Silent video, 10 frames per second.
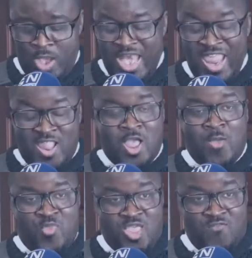need to
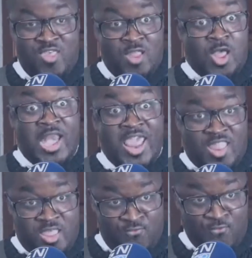come together as a
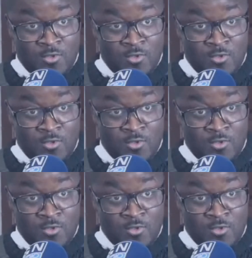collective,